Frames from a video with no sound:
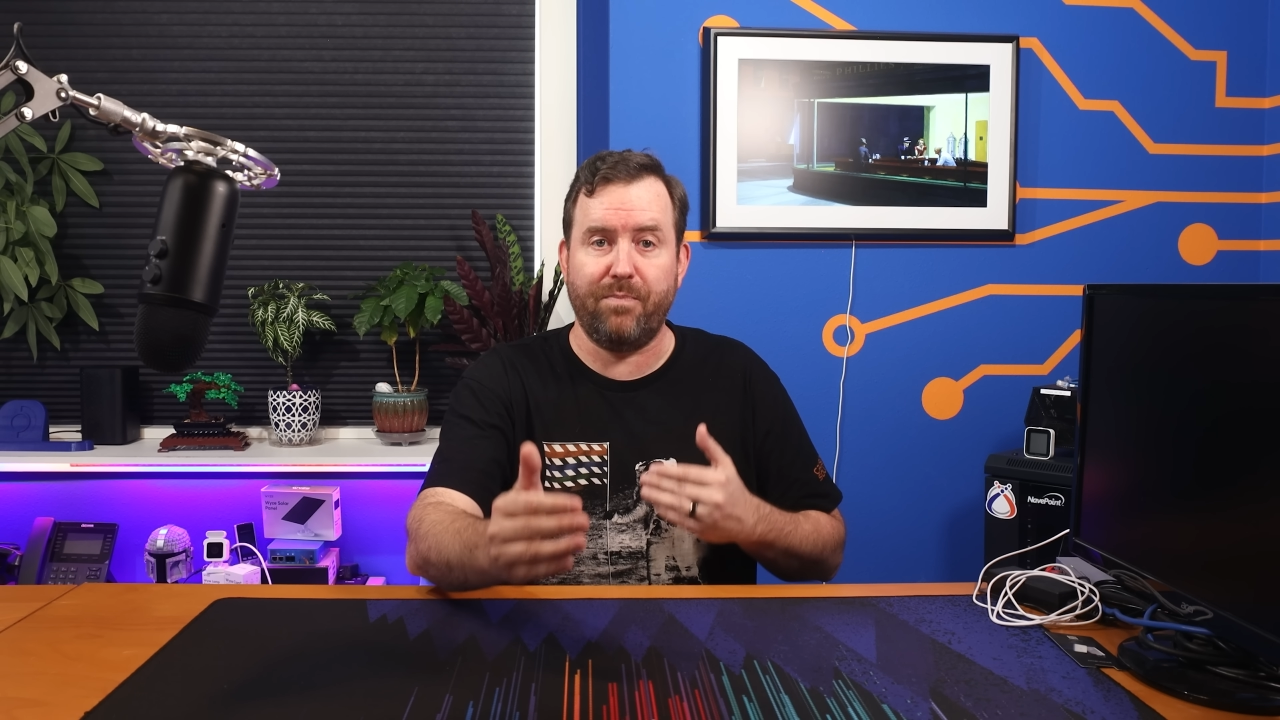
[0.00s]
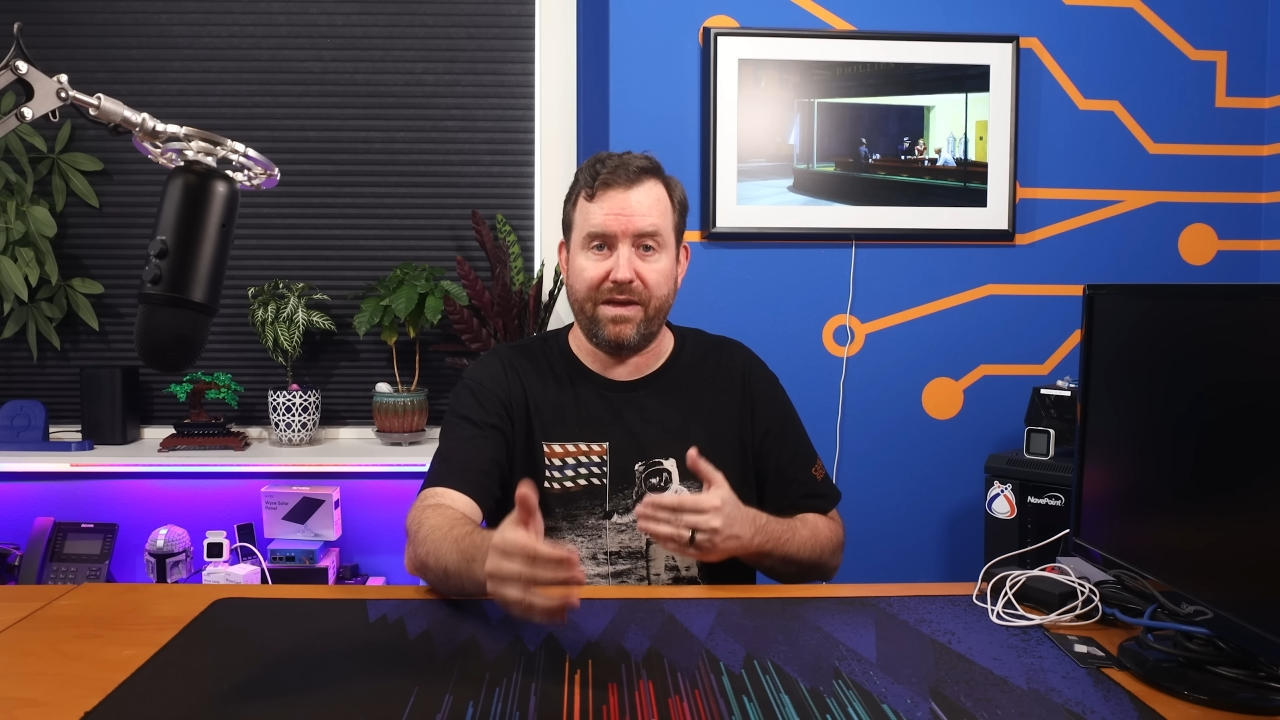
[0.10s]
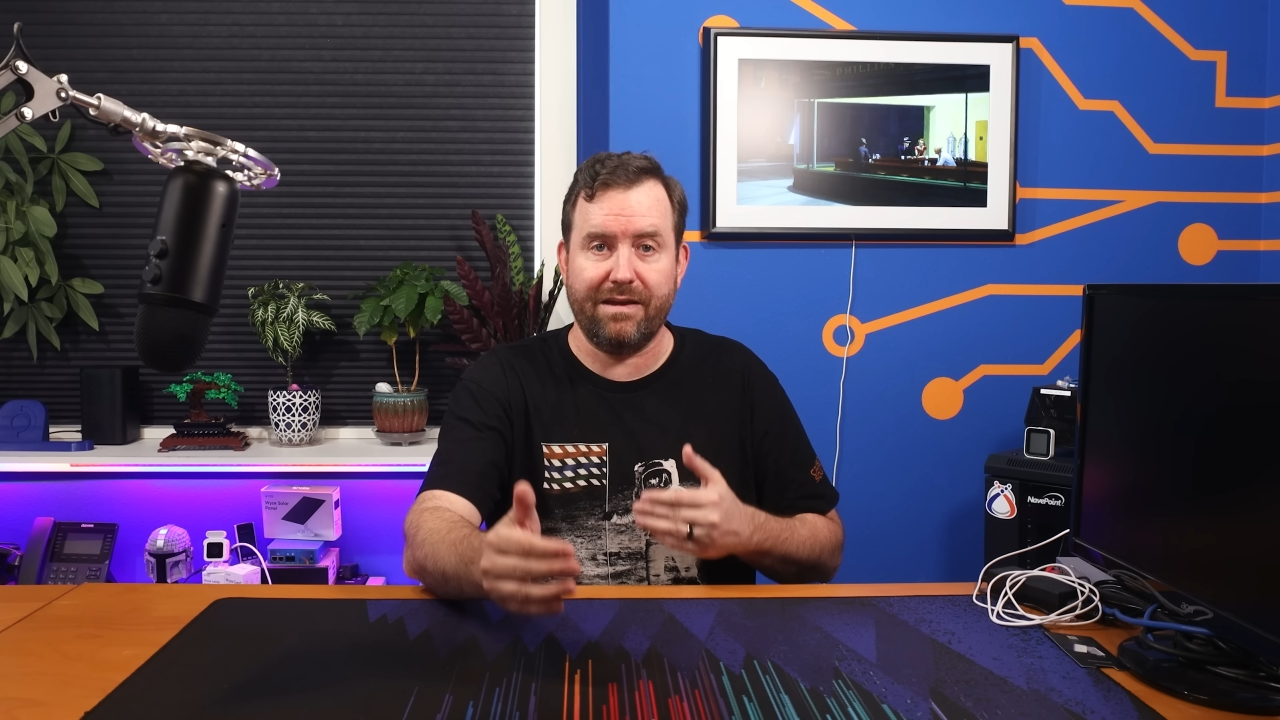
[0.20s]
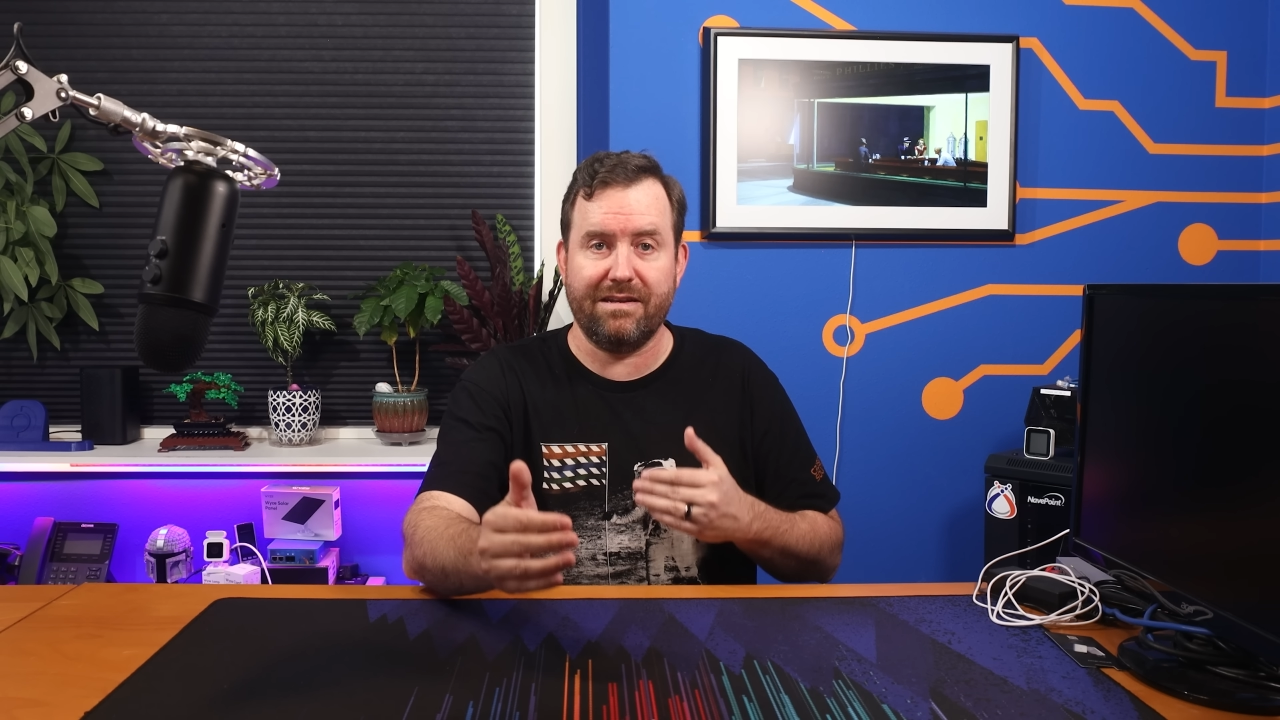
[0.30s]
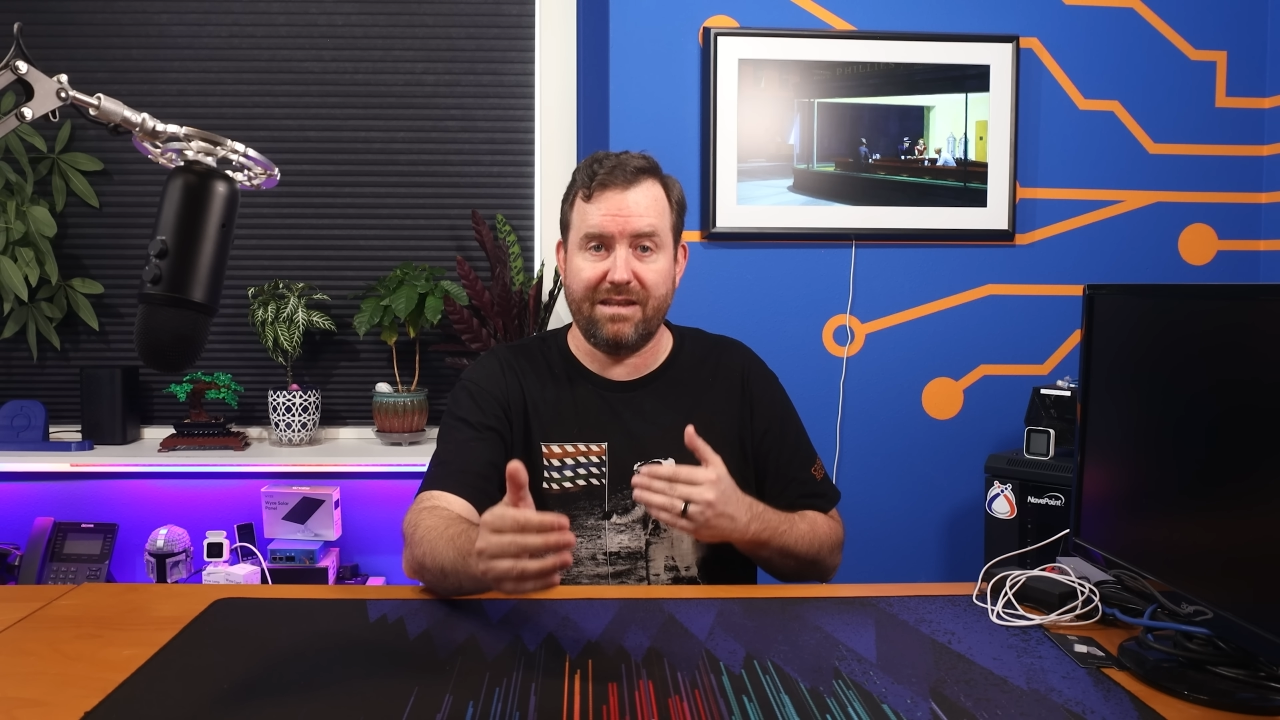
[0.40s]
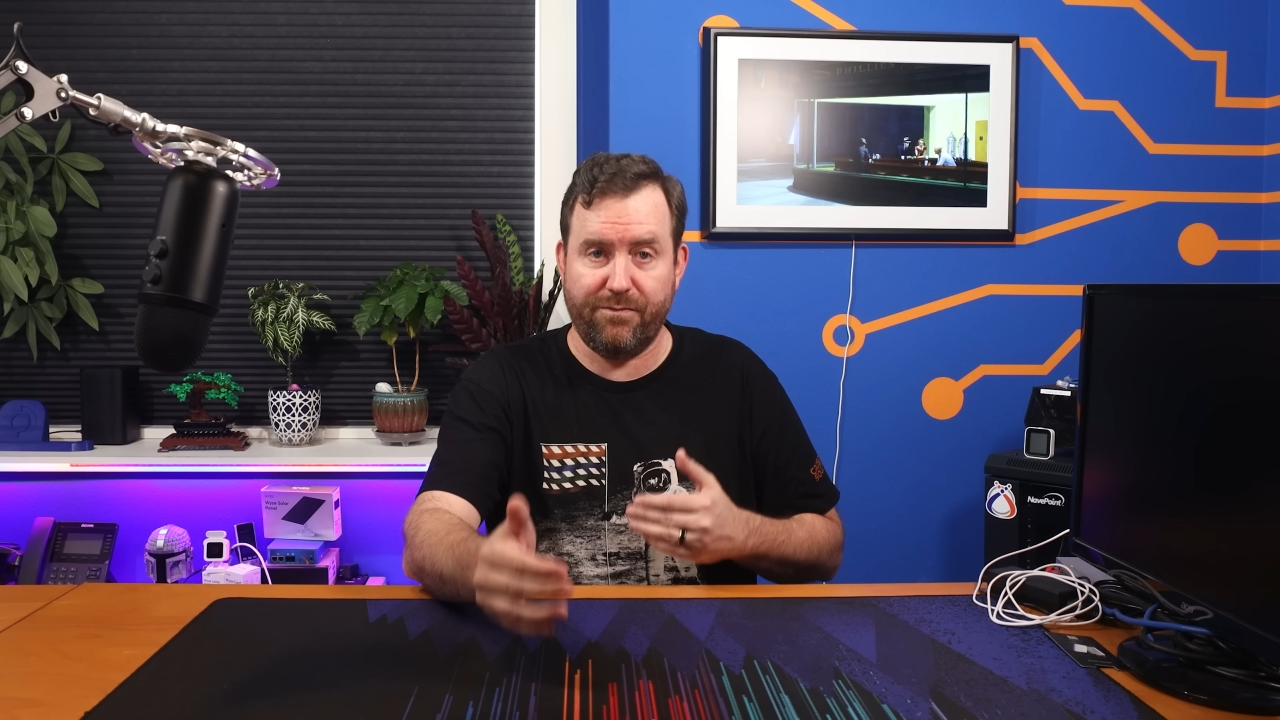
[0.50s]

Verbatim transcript: a big